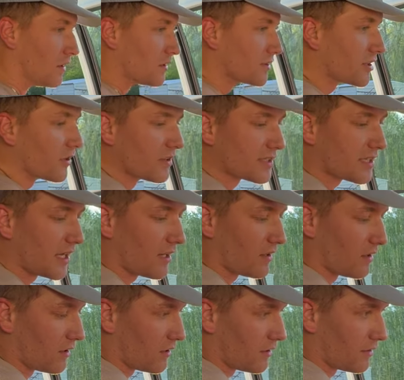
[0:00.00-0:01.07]
So it's got a.
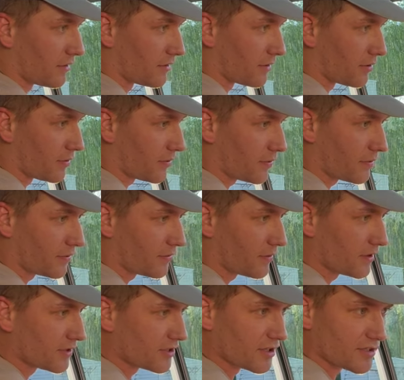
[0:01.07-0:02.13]
Uh,
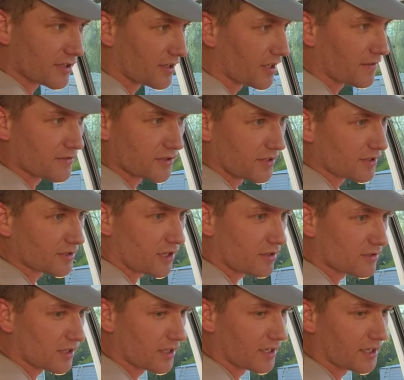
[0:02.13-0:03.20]
it's just a Neptune
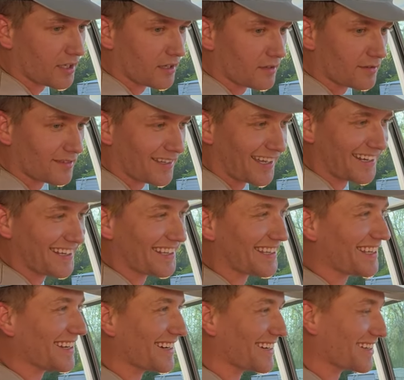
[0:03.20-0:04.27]
exhaust. I need to get it. I need to
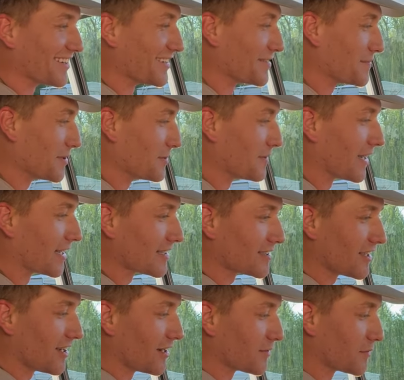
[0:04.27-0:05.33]
get it uh put back
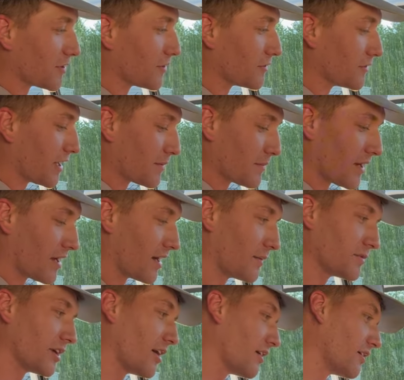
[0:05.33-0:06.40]
stock, bro. Like bad. I'm
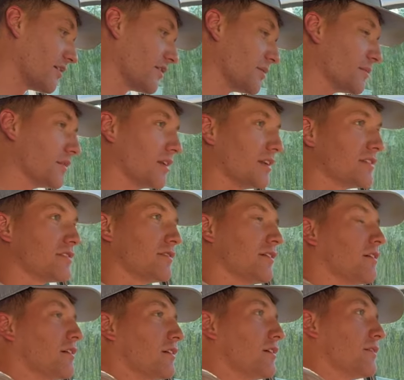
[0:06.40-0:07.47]
tired of it. But it's
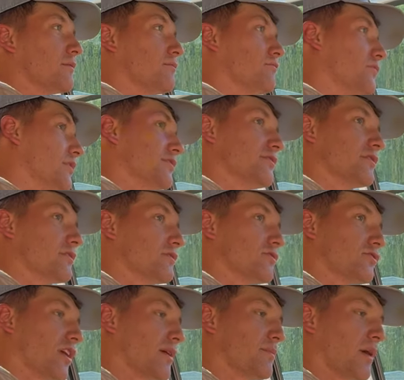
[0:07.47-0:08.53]
uh it's just
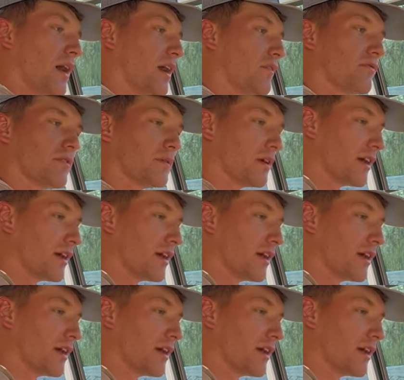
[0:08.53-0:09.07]
straight pipe from the